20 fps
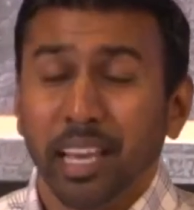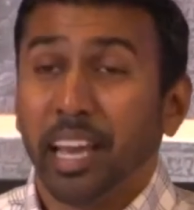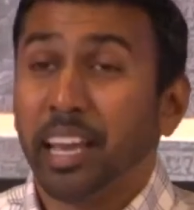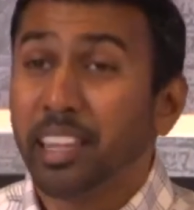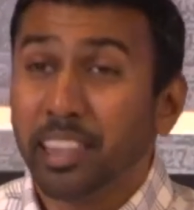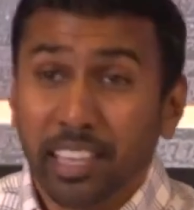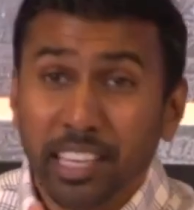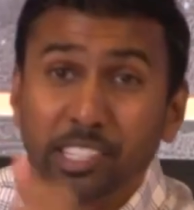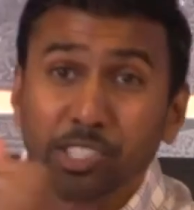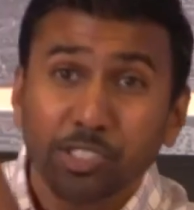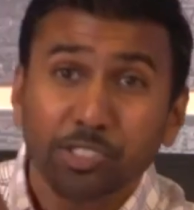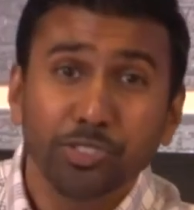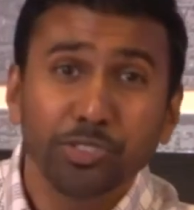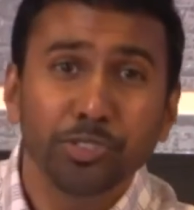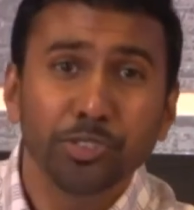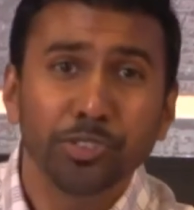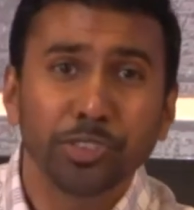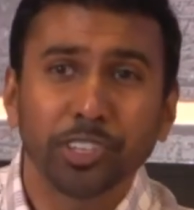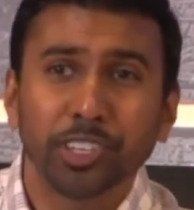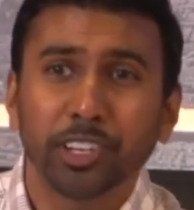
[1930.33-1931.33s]
In this
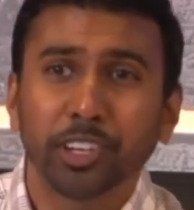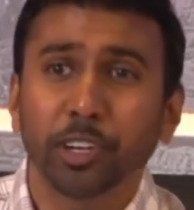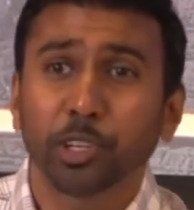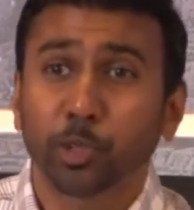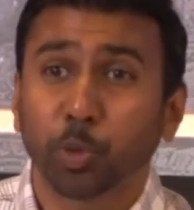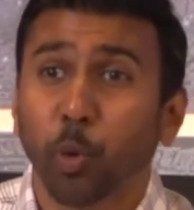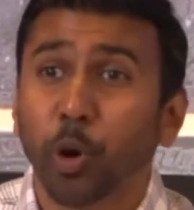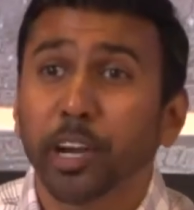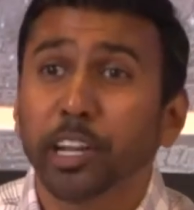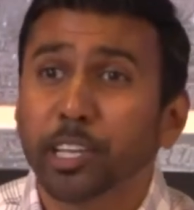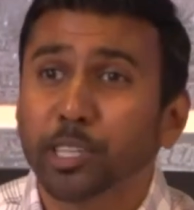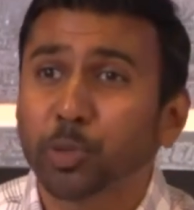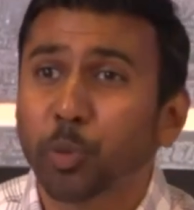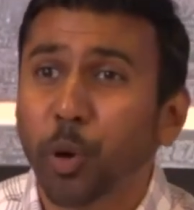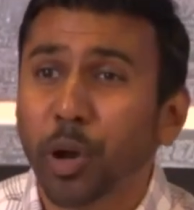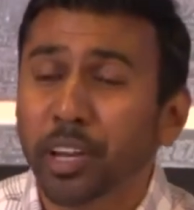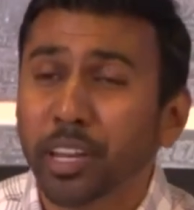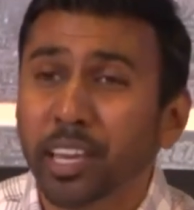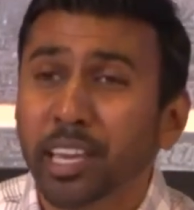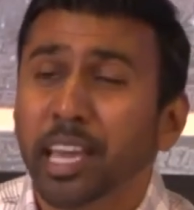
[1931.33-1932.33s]
new year,
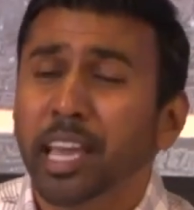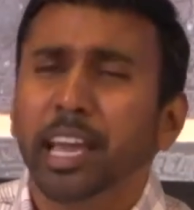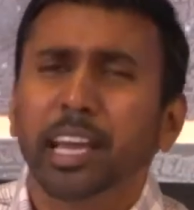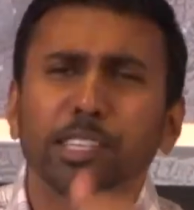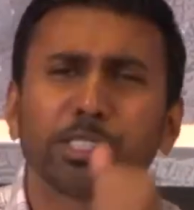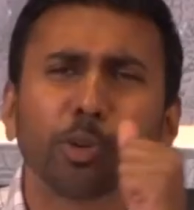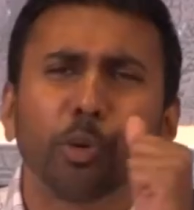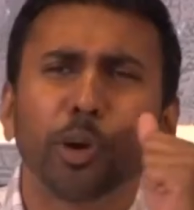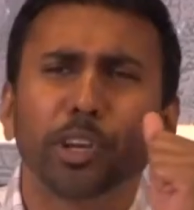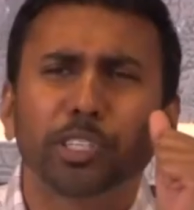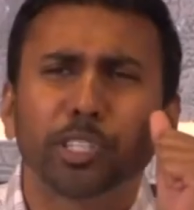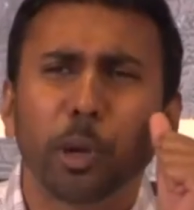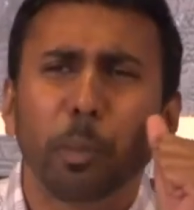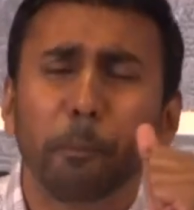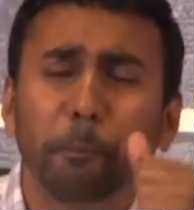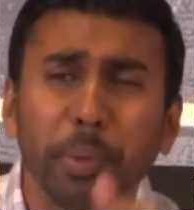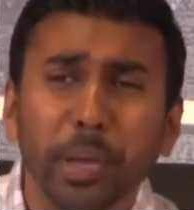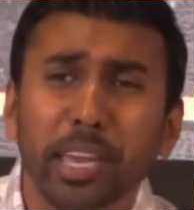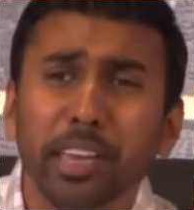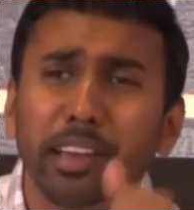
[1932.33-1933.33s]
2020 is going to
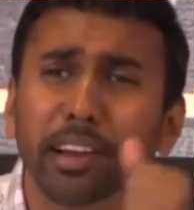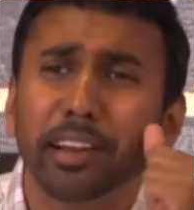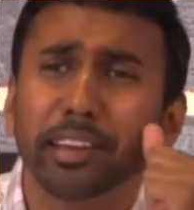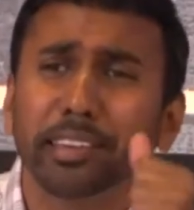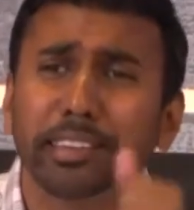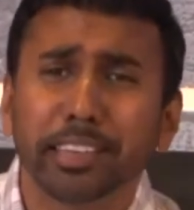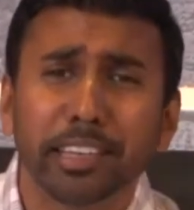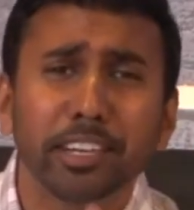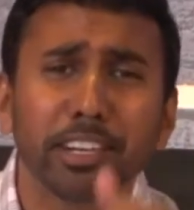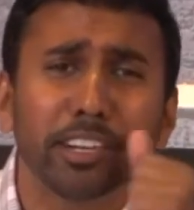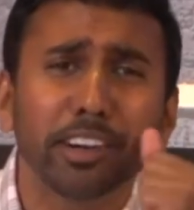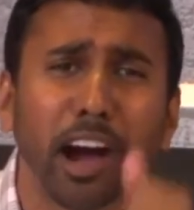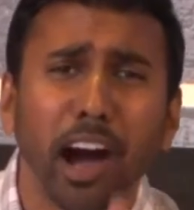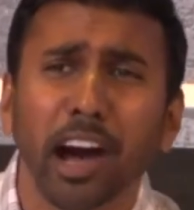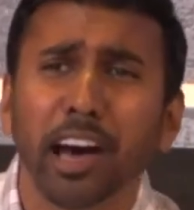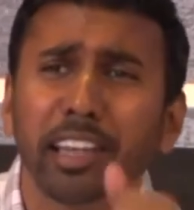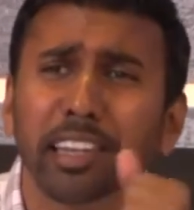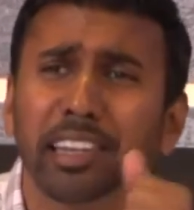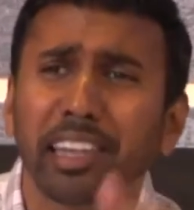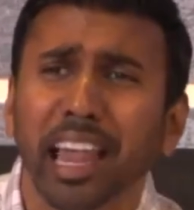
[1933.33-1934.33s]
be a year
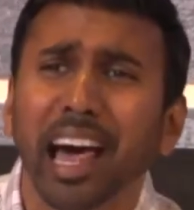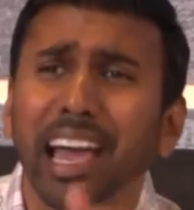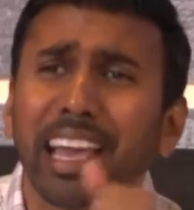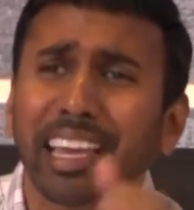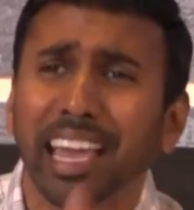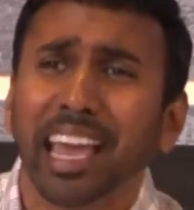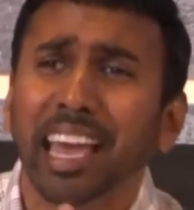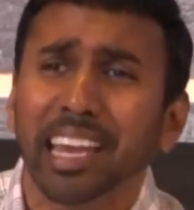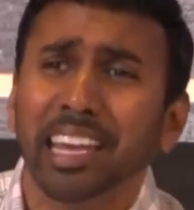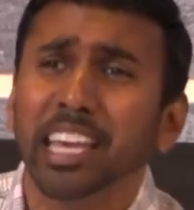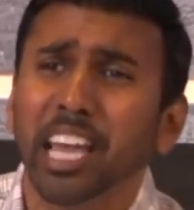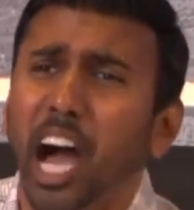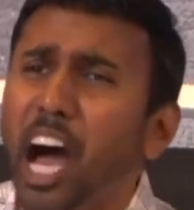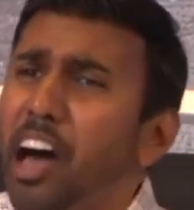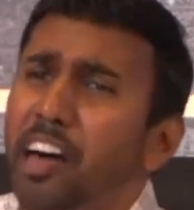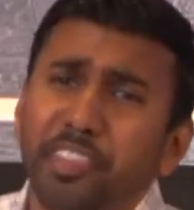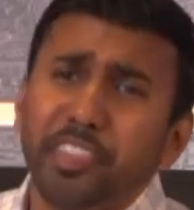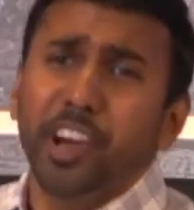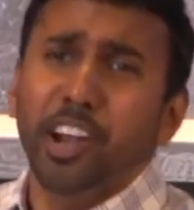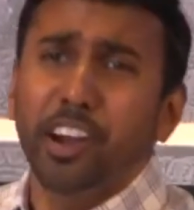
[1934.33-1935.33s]
unlike any
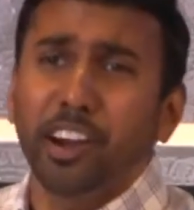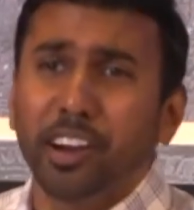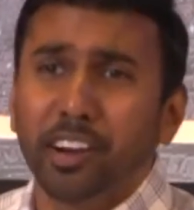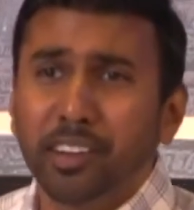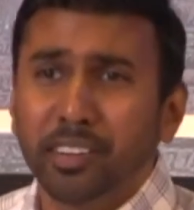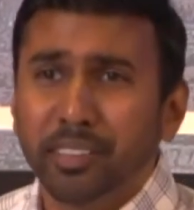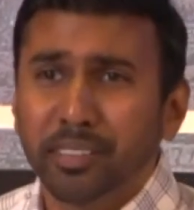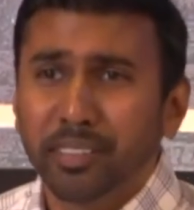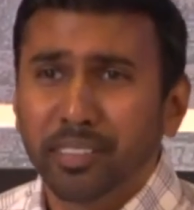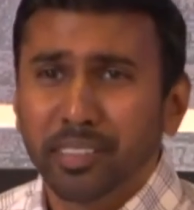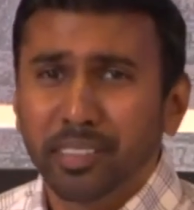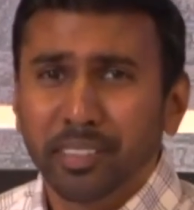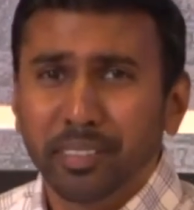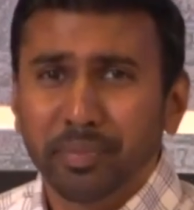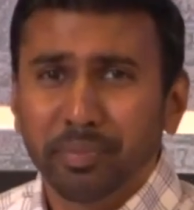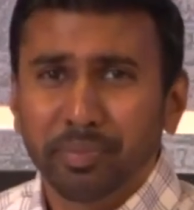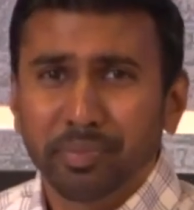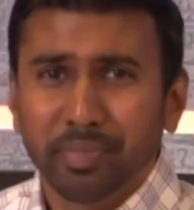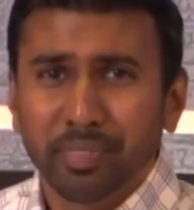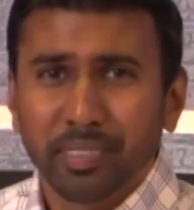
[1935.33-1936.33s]
other.
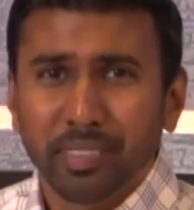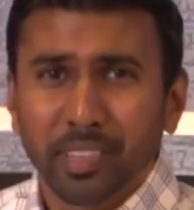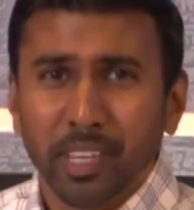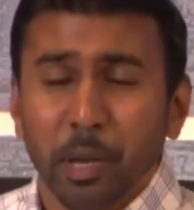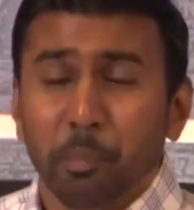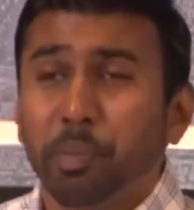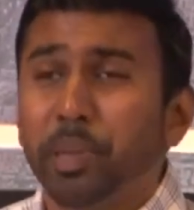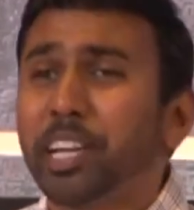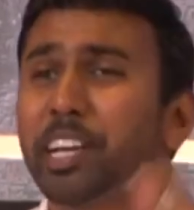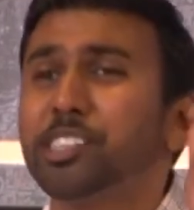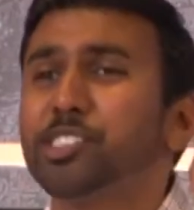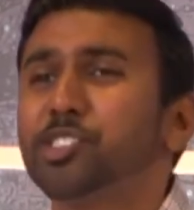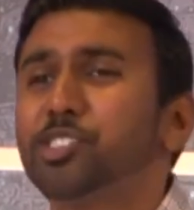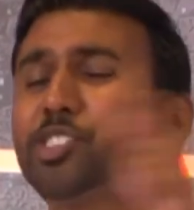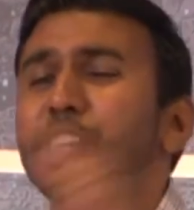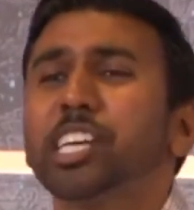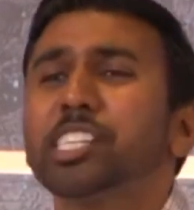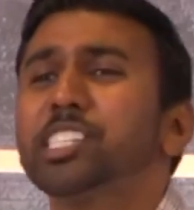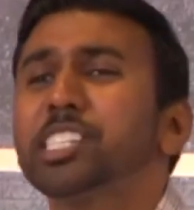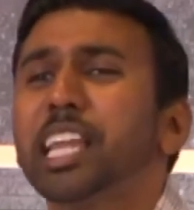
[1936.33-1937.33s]

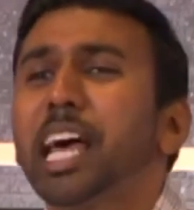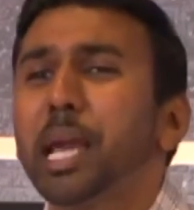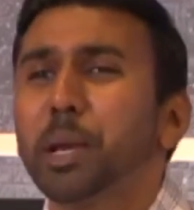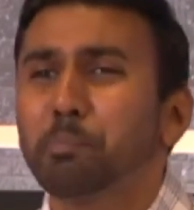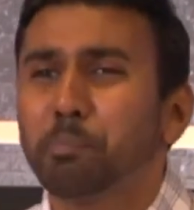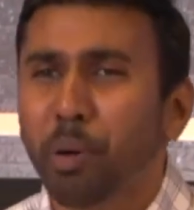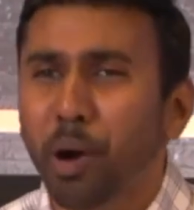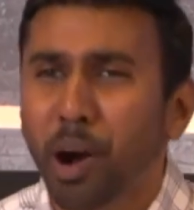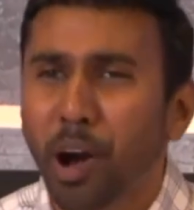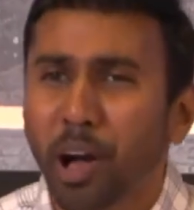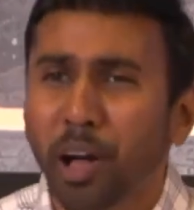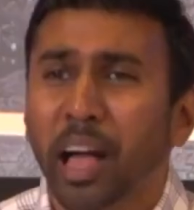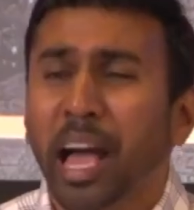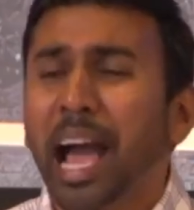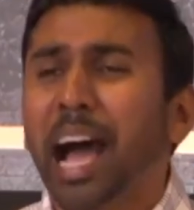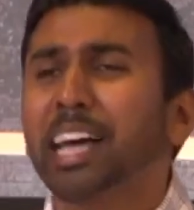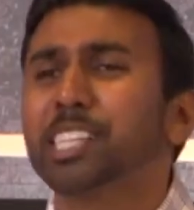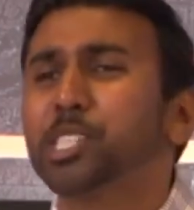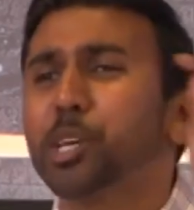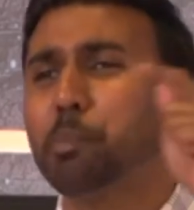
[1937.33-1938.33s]
Because just like Paul,
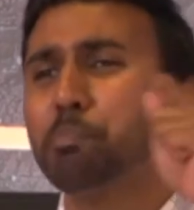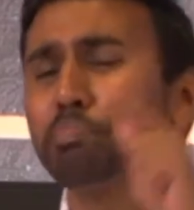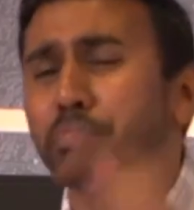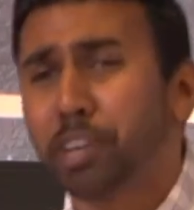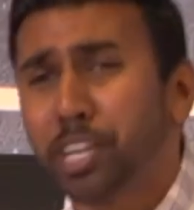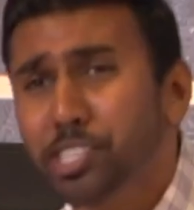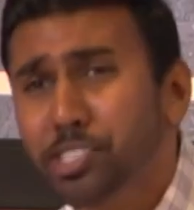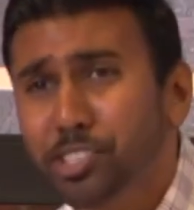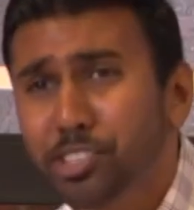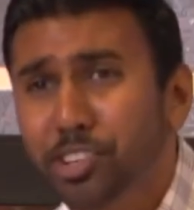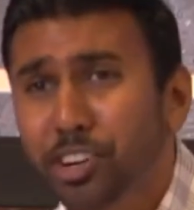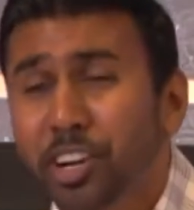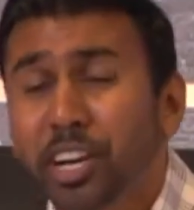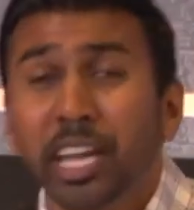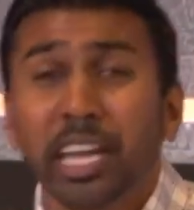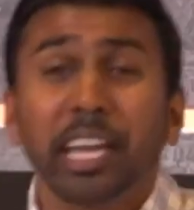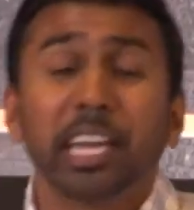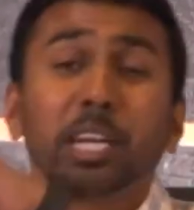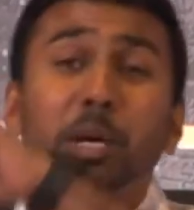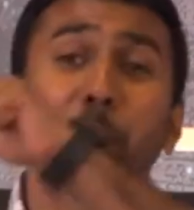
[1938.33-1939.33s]
as a prisoner
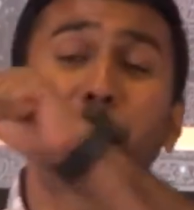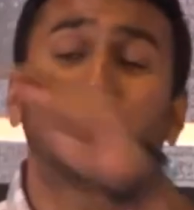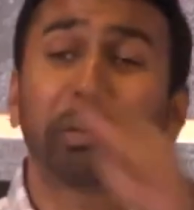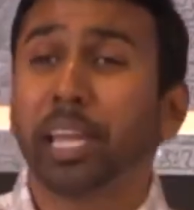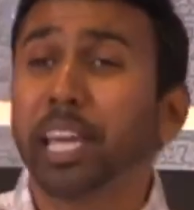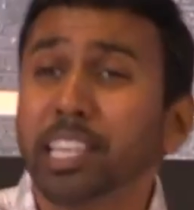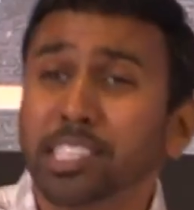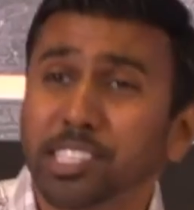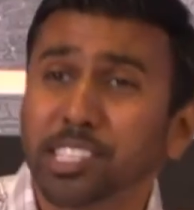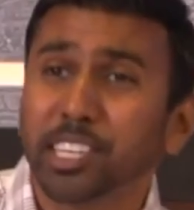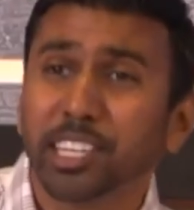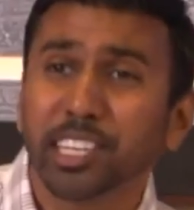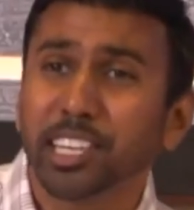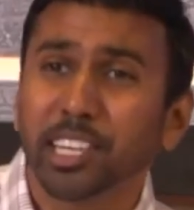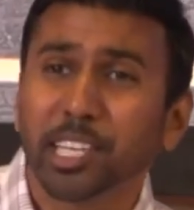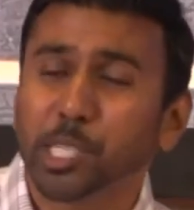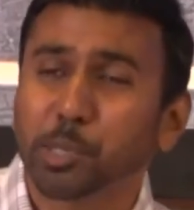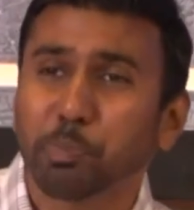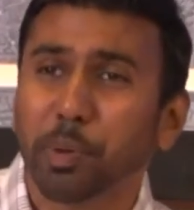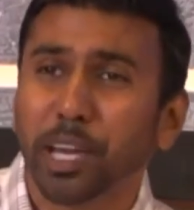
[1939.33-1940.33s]
in a place he
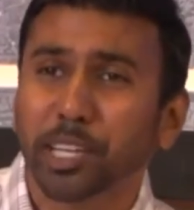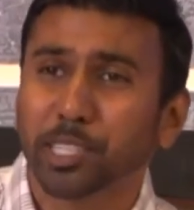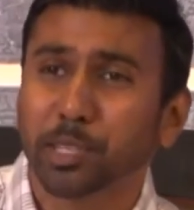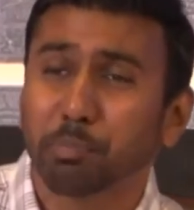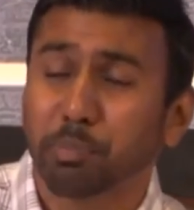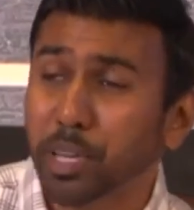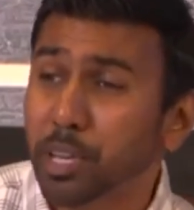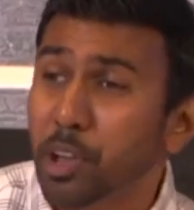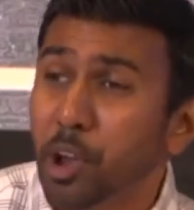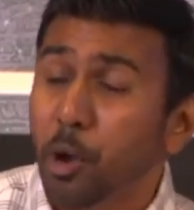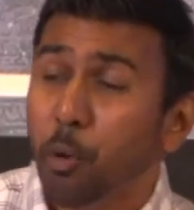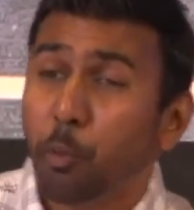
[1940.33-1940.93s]
didn't expect to be,